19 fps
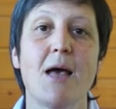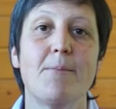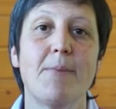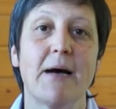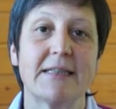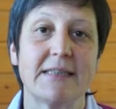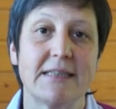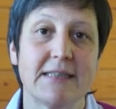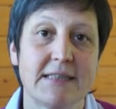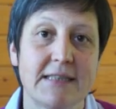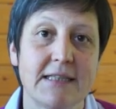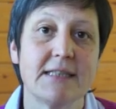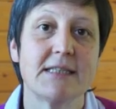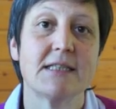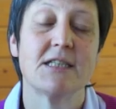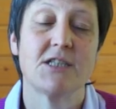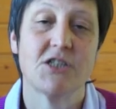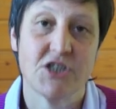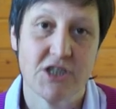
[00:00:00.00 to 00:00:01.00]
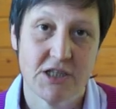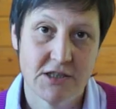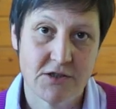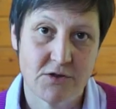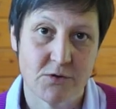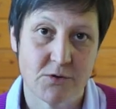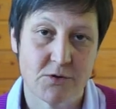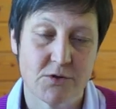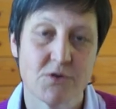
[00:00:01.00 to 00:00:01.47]
But it is
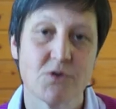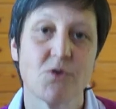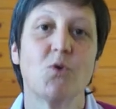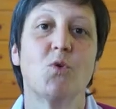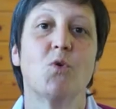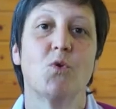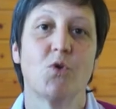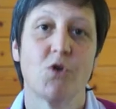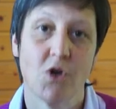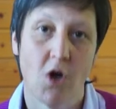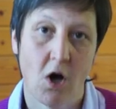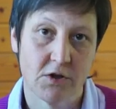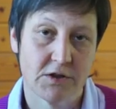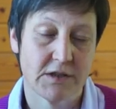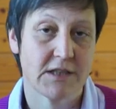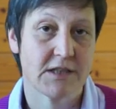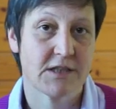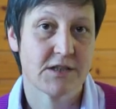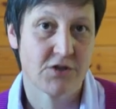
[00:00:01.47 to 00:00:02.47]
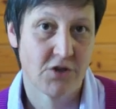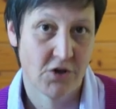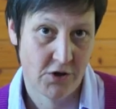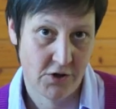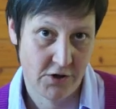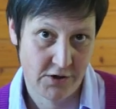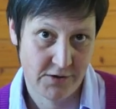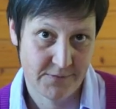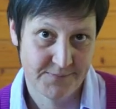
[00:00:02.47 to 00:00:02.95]
Jesus who noticed
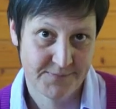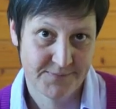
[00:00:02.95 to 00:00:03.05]
her.